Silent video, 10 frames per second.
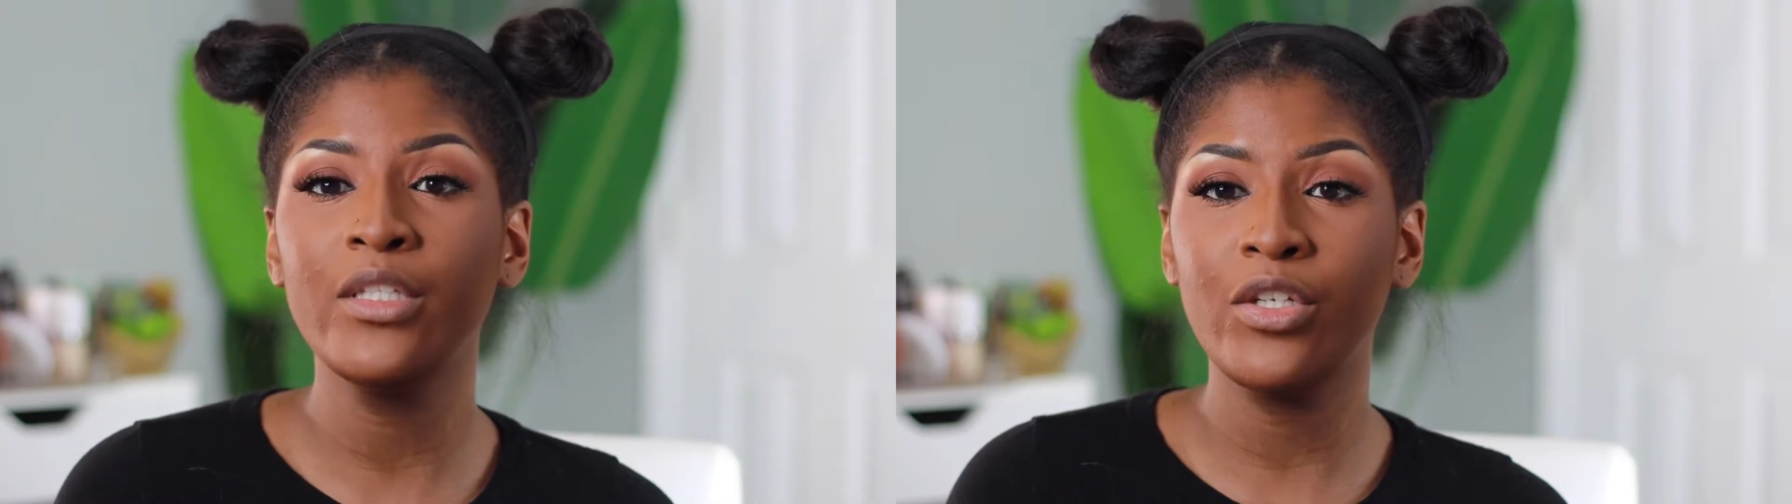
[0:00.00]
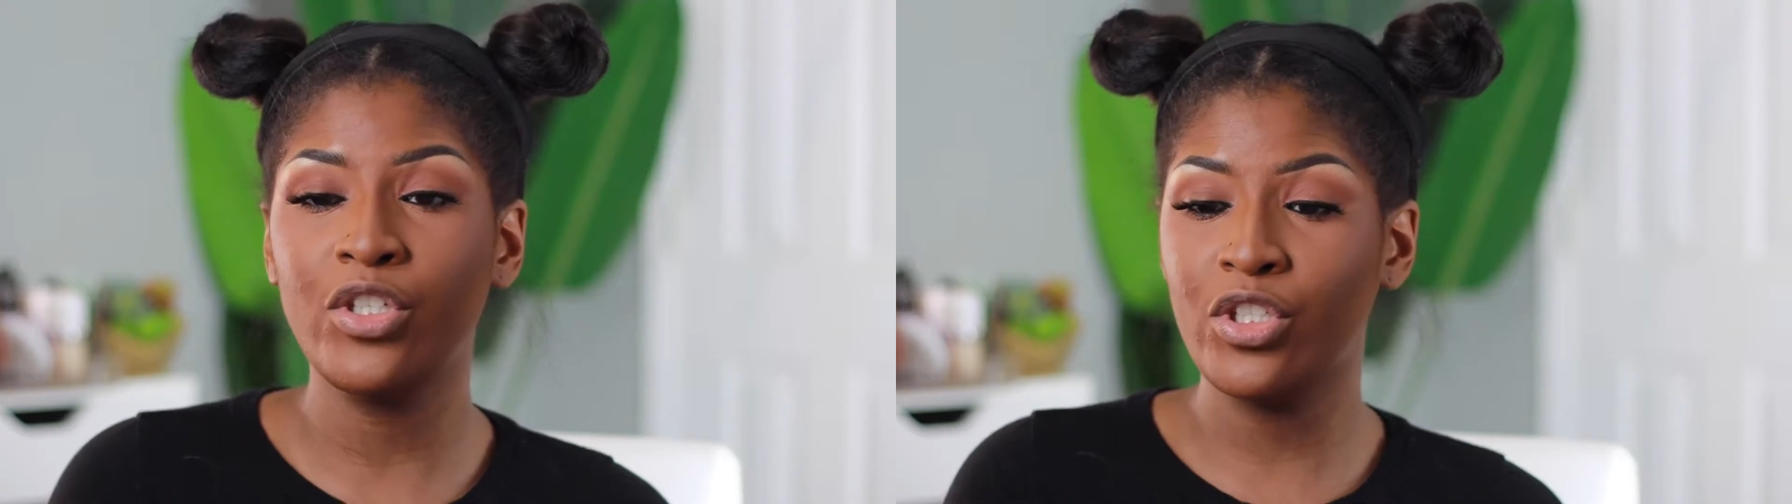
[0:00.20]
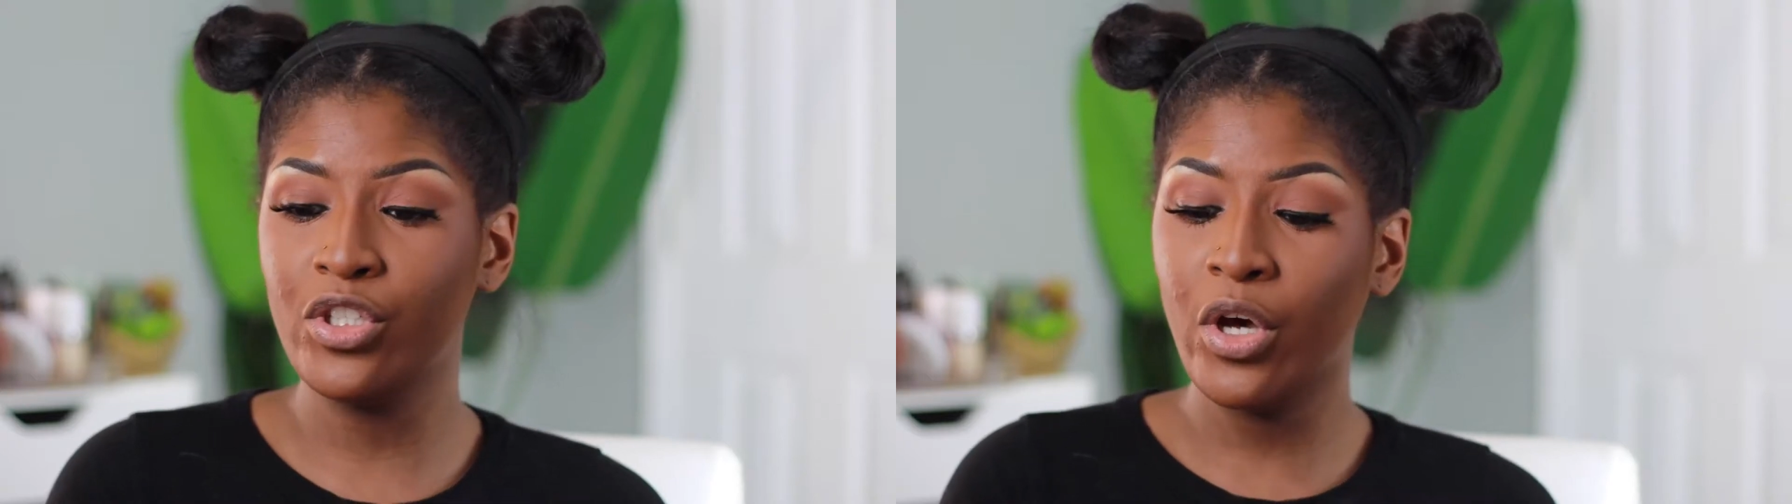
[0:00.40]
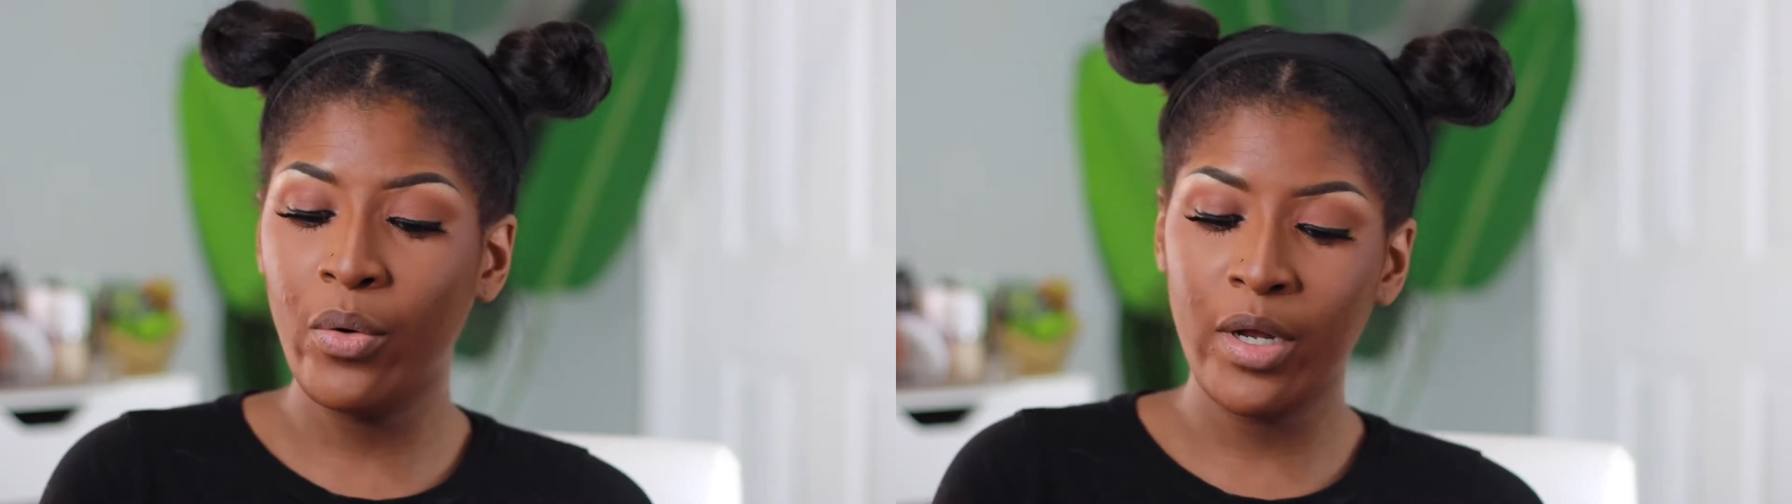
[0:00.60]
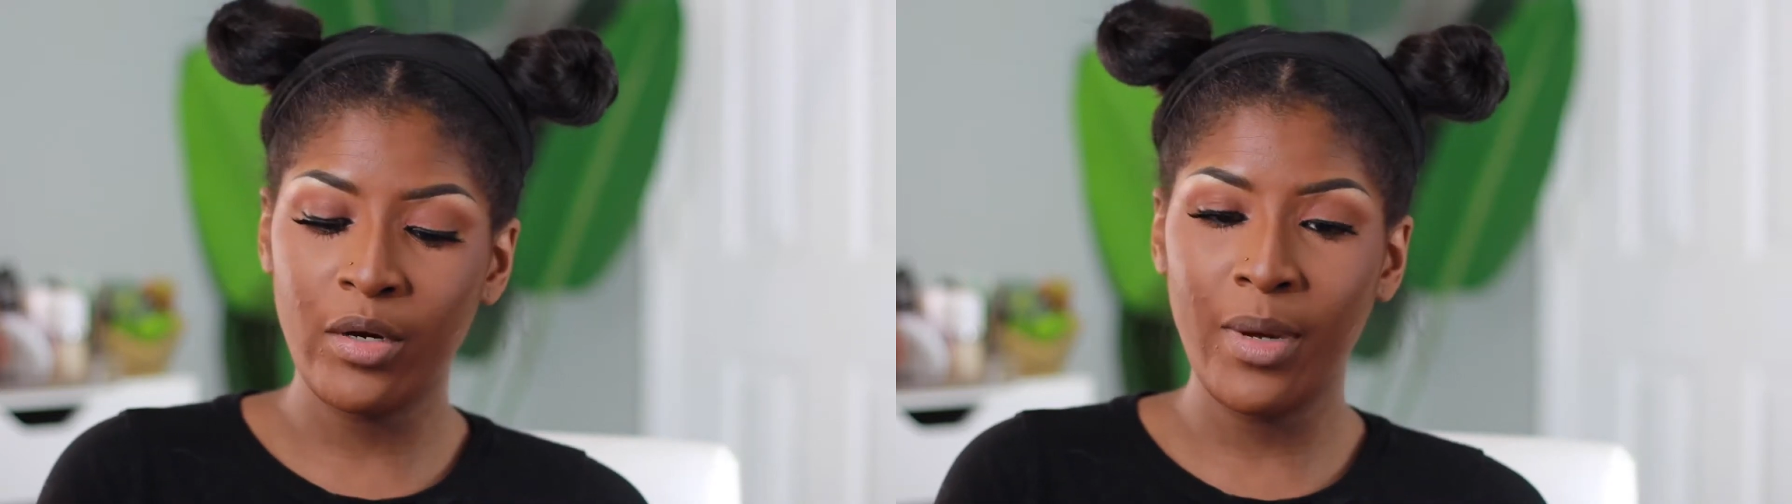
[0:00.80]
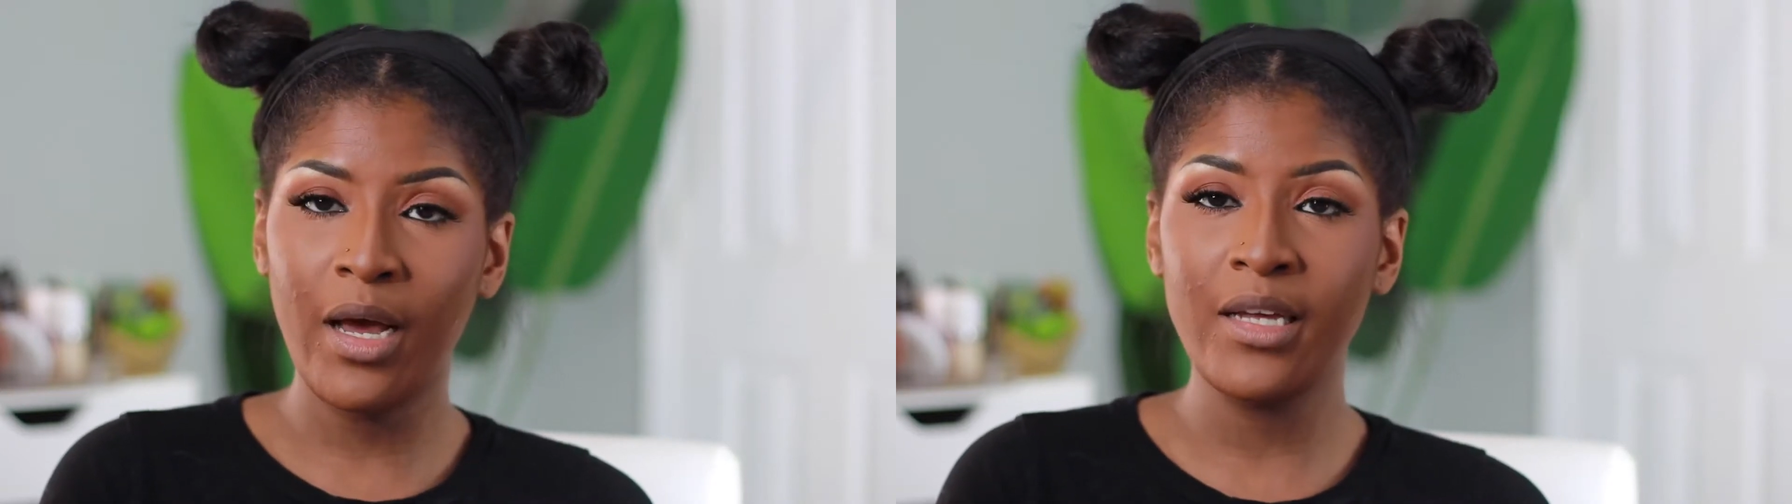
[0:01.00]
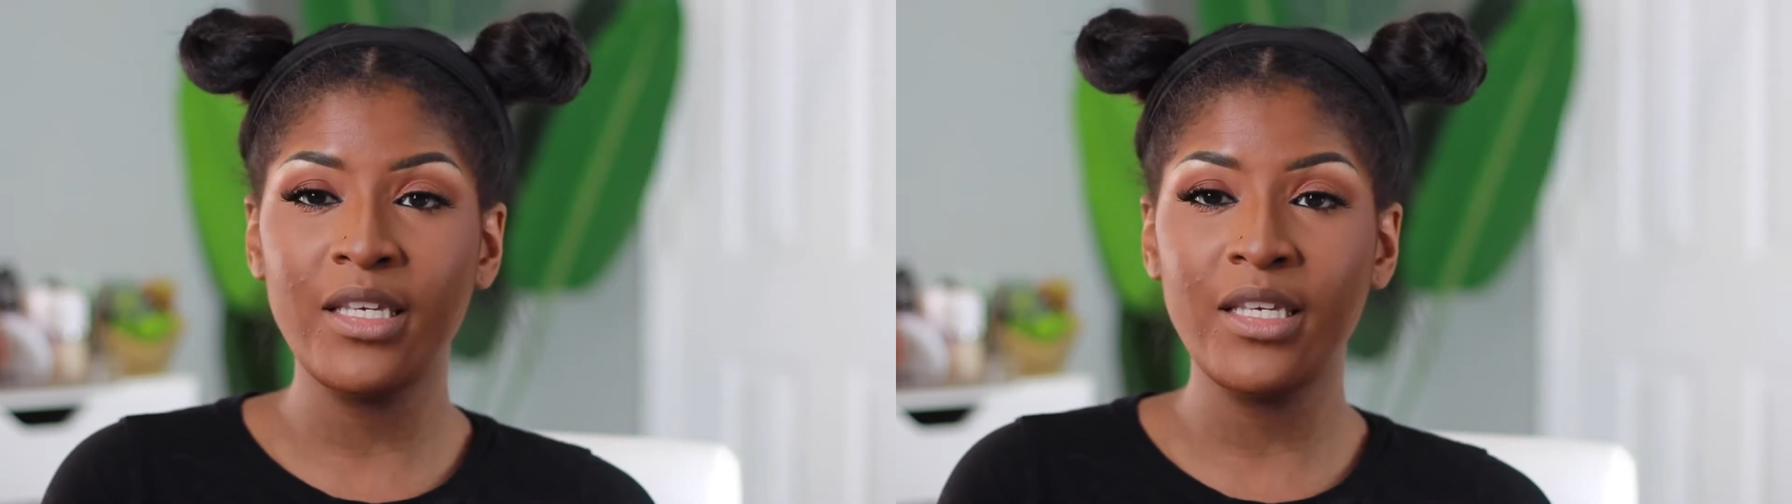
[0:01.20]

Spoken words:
to just go under my eyes,